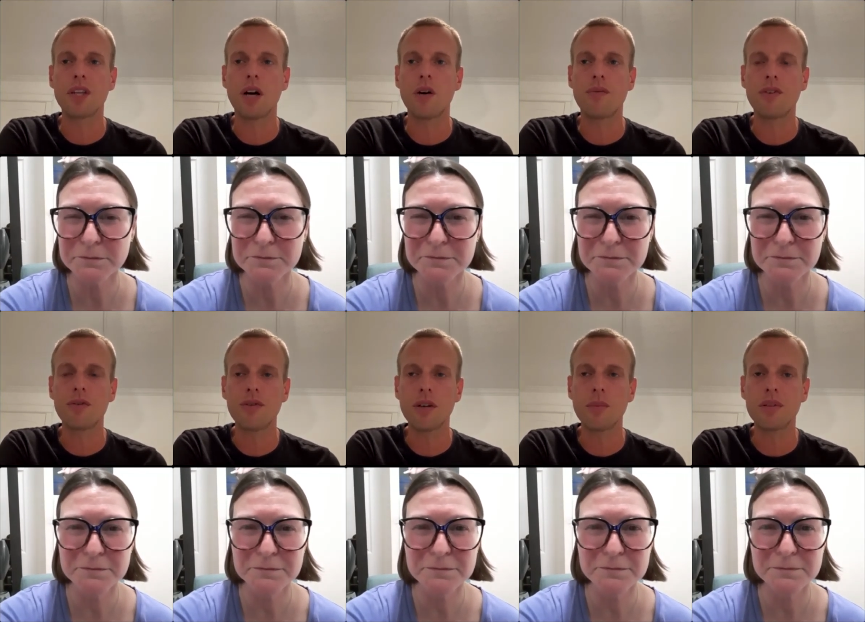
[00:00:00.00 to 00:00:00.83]
Speaker 1: you know, feel
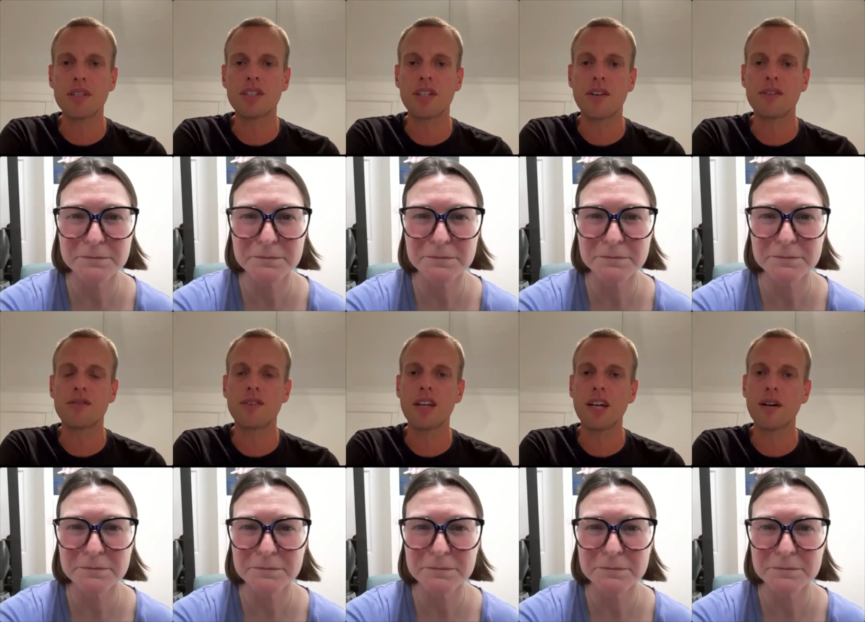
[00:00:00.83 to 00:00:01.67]
free, please share this
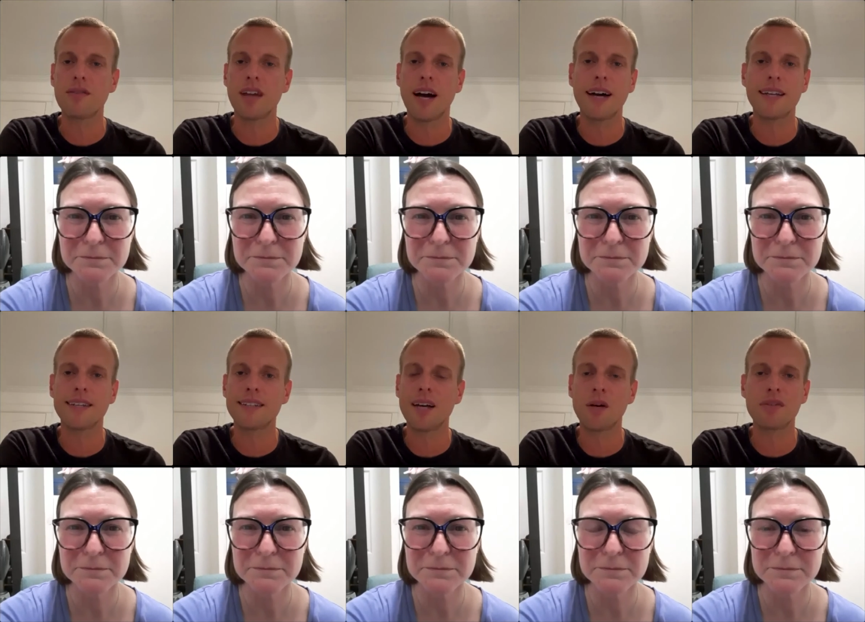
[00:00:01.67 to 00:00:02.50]
video. If not,
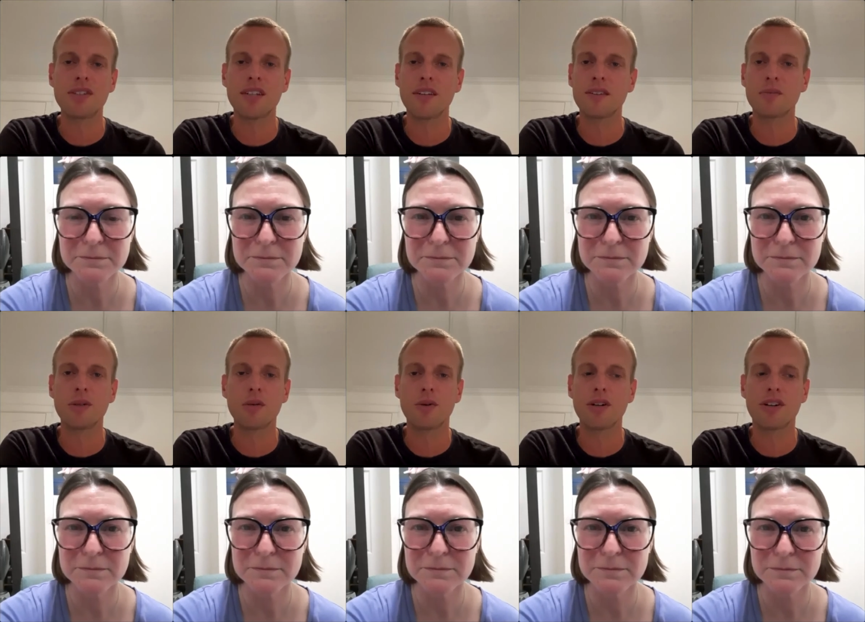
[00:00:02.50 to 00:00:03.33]
help us share these
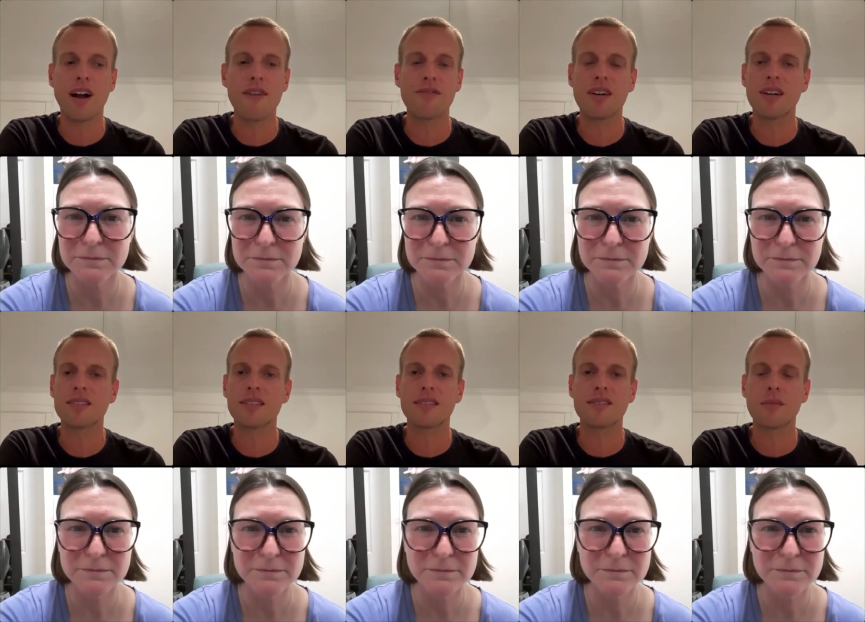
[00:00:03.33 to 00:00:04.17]
billboard graphics
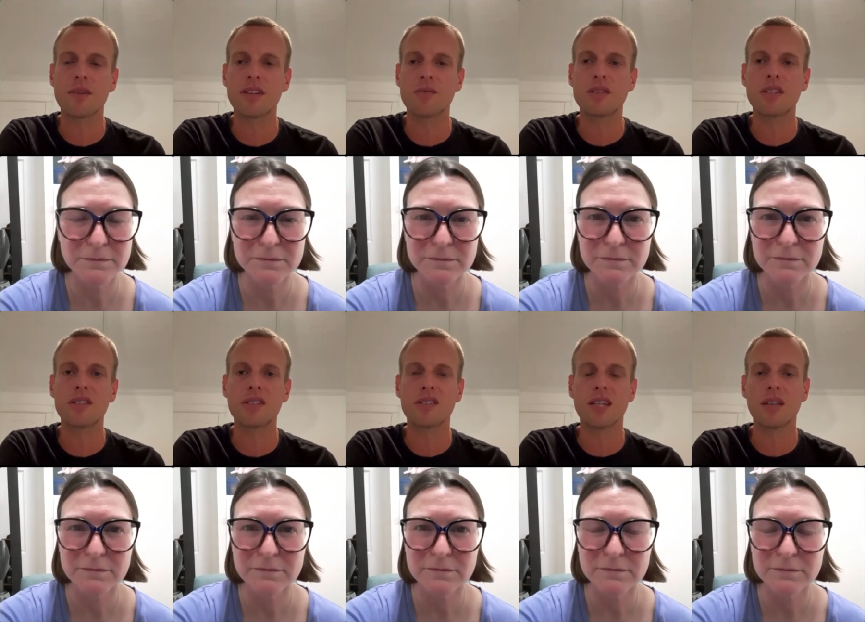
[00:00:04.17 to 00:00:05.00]
and some of these
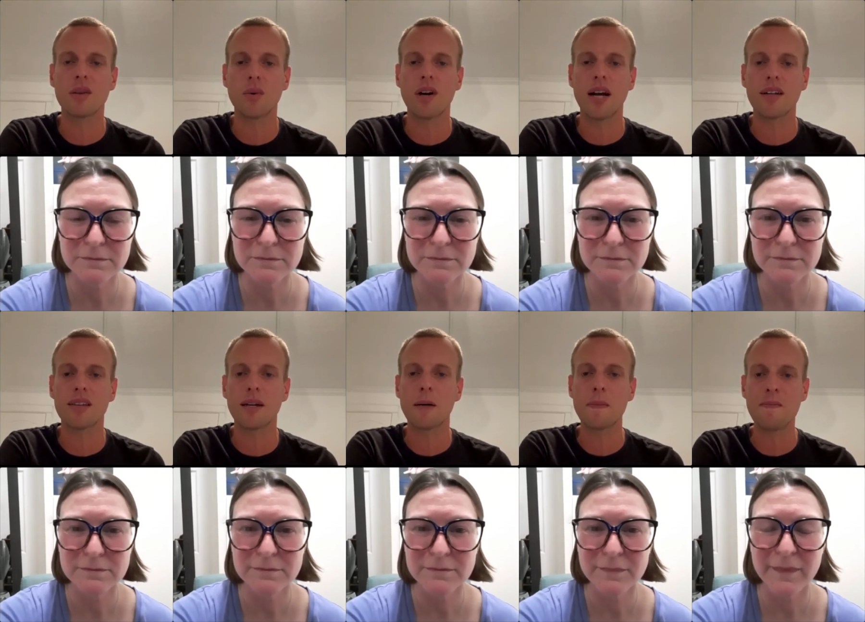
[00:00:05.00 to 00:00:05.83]
petitions and get the word out
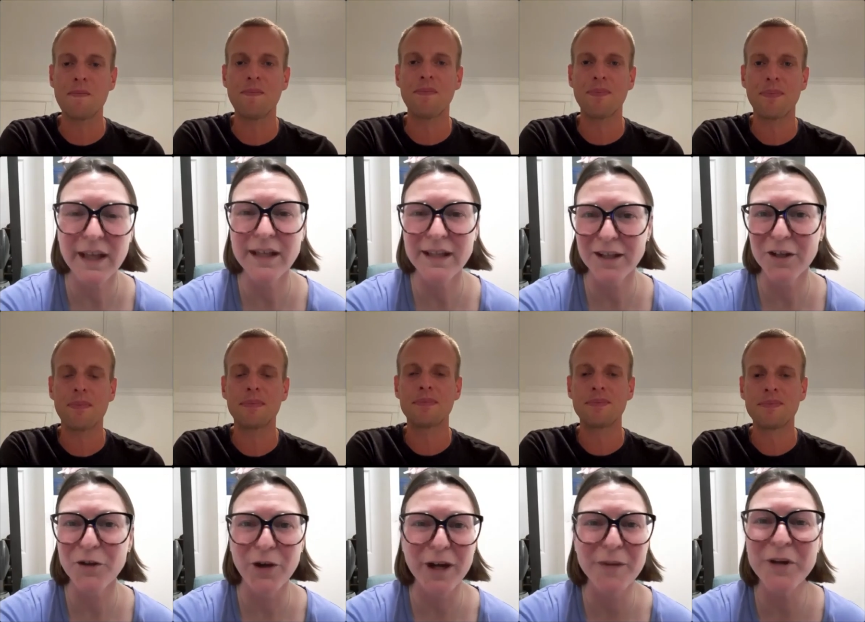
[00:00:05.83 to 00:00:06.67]
there.
Speaker 2: Thank
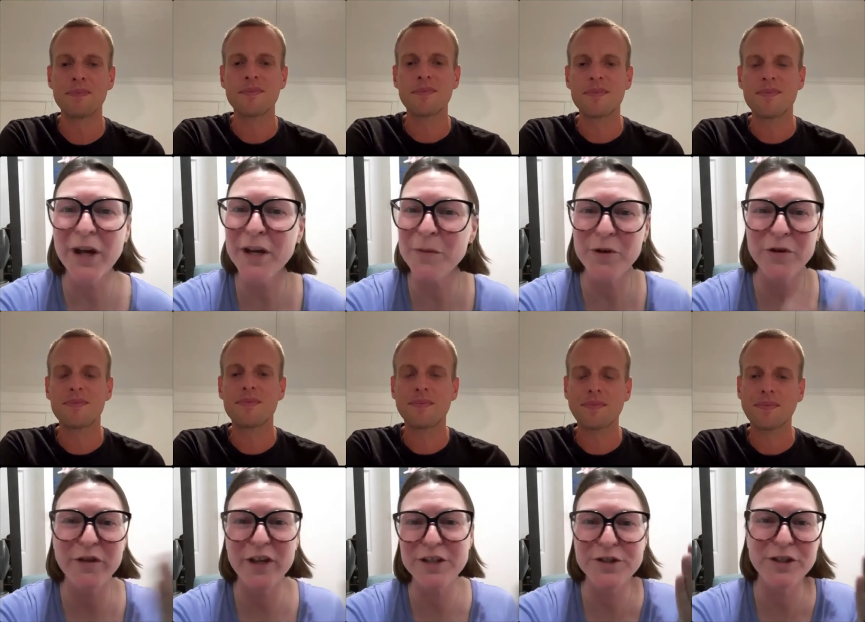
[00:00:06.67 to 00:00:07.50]
you. I'm not a
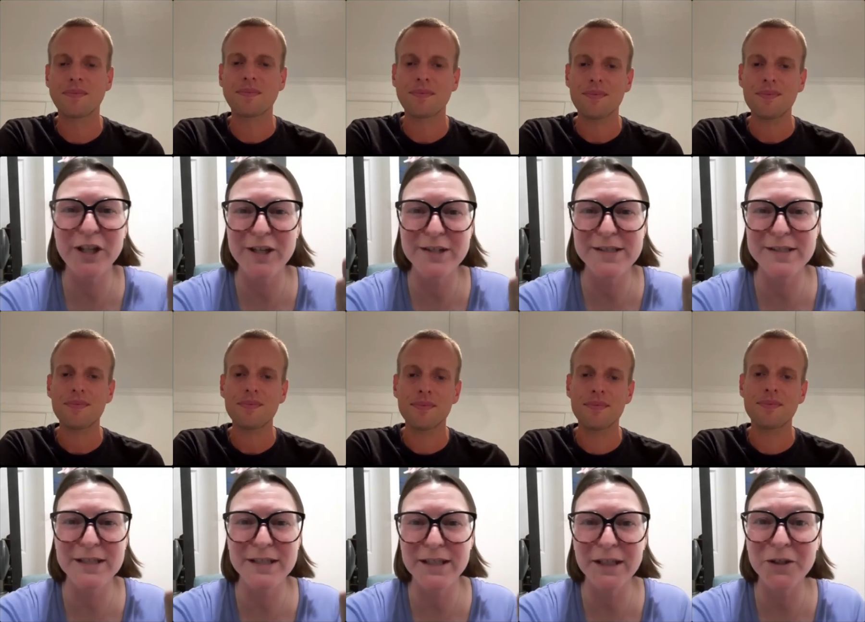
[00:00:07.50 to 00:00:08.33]
professional Oxitec
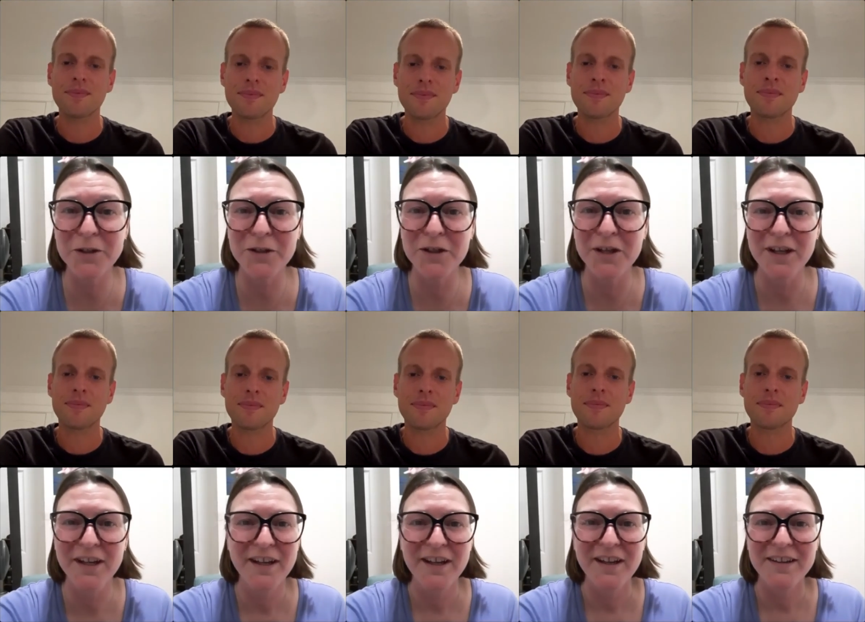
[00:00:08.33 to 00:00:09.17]
hater
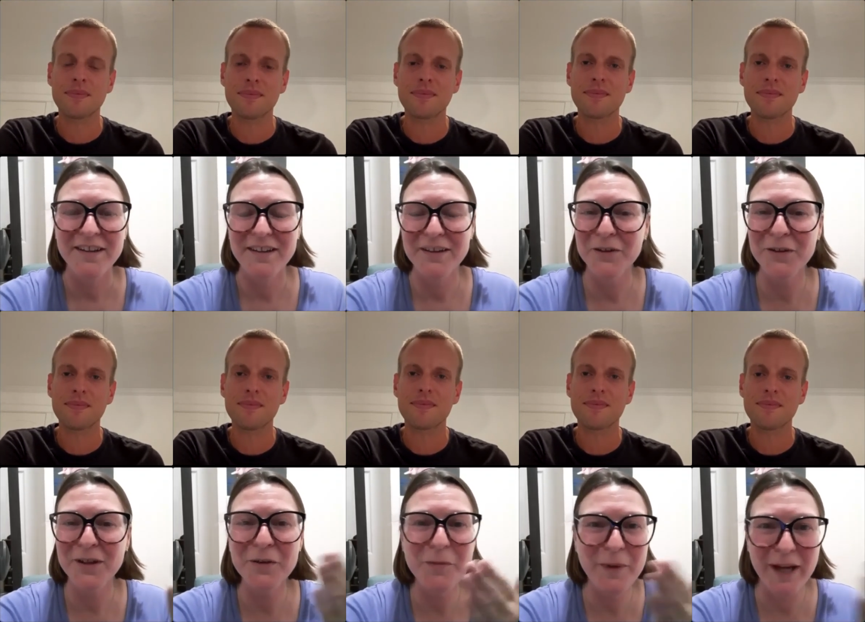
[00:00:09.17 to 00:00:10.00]
you know they
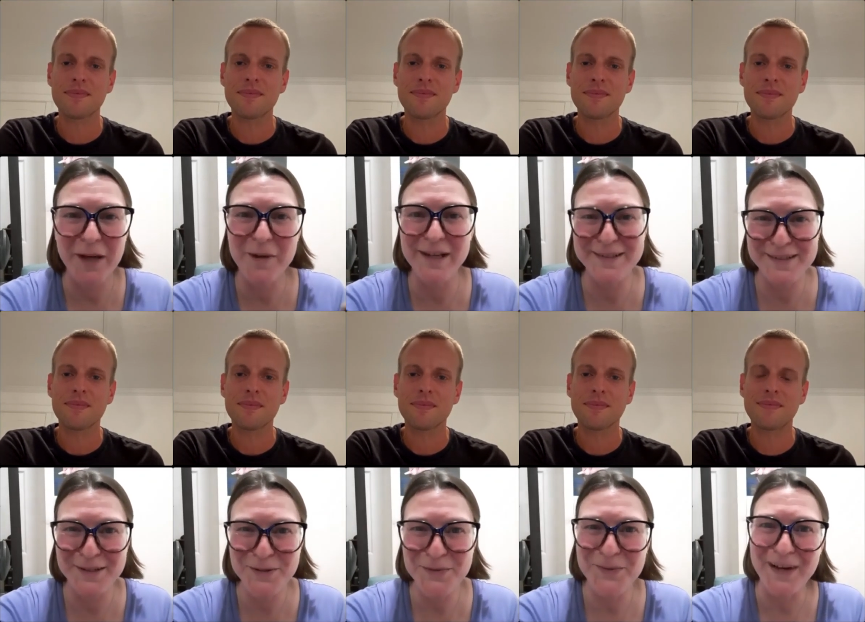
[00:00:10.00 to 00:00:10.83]
would paint me as
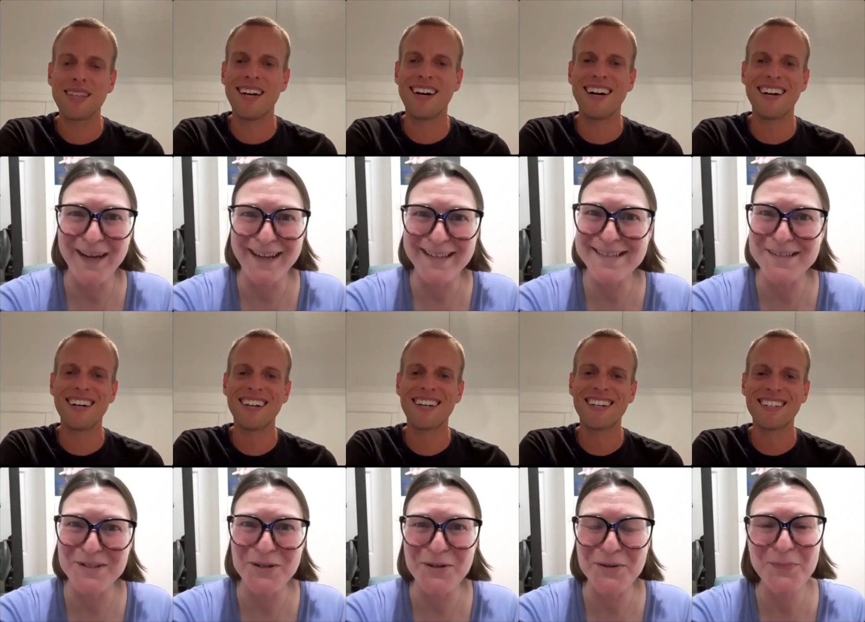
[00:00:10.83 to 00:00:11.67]
otherwise you
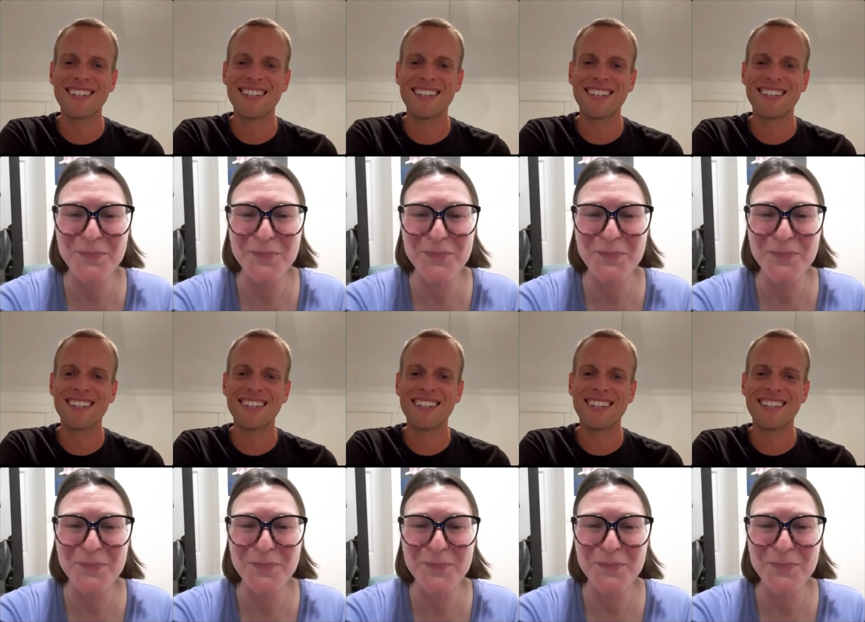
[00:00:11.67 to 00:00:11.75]
know